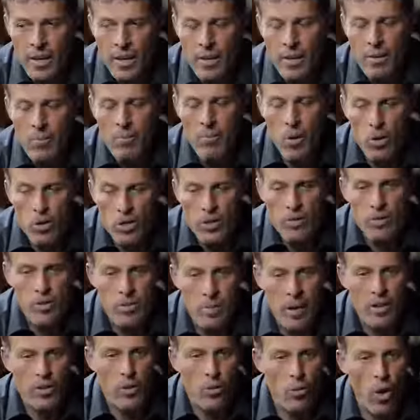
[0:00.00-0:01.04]
Most of us
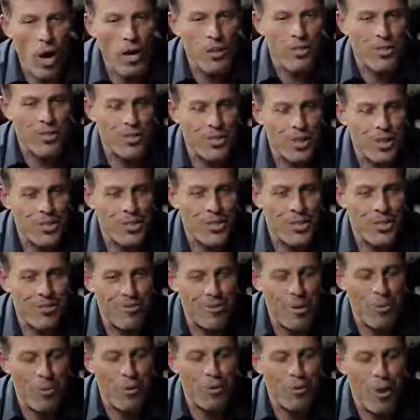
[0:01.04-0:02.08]
make the wrong decision
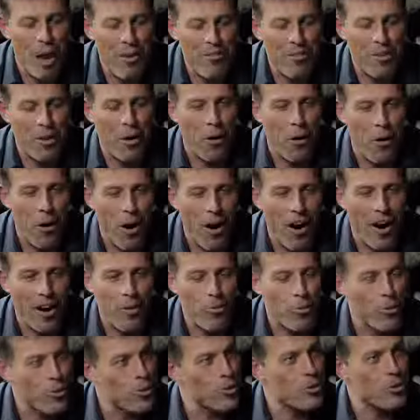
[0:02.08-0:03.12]
when we're driving a car
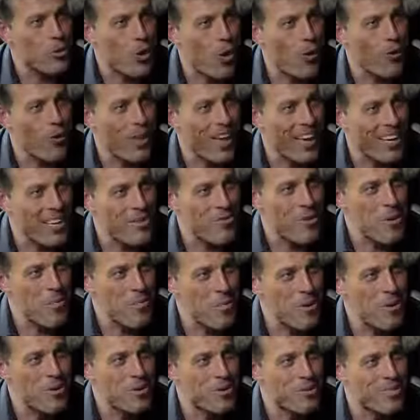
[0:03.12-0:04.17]
and we're in the slow lane and we
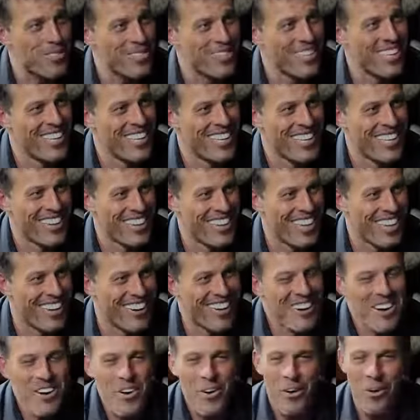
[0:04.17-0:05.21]
move,
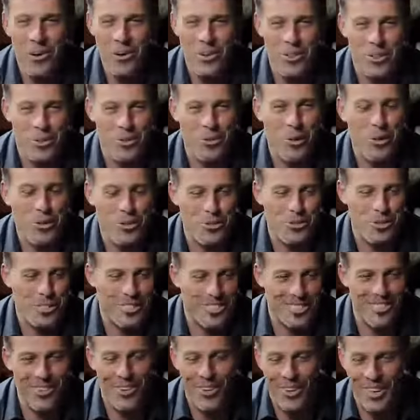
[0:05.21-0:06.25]
or you're in the grocery
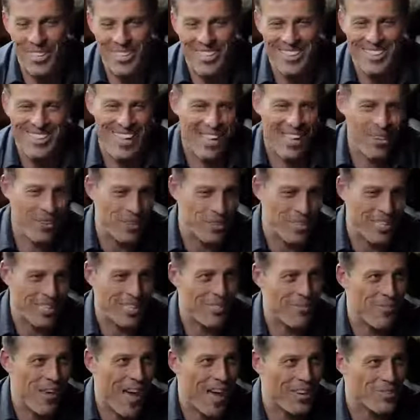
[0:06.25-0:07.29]
store and you go, that looks like
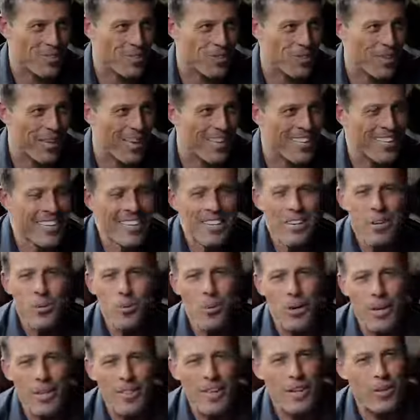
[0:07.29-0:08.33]
the faster lane.
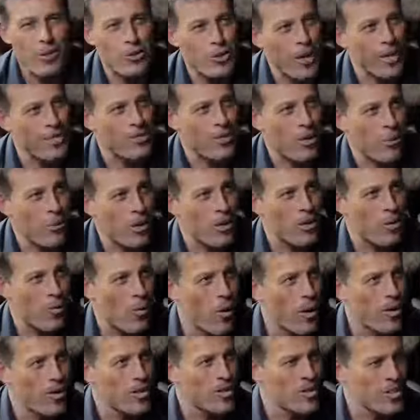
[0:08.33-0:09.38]
What do you think your chances of making the
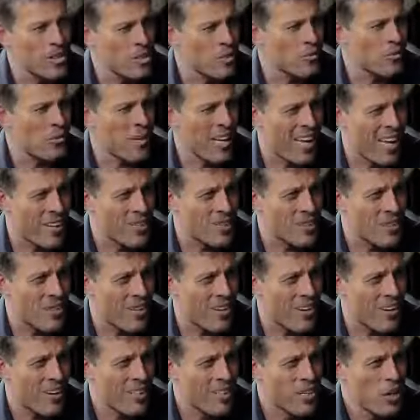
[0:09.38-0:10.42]
wrong decision financially
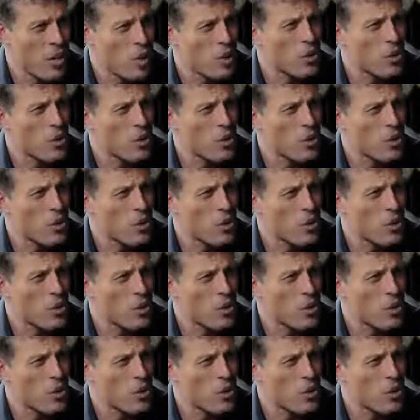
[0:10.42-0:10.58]
are?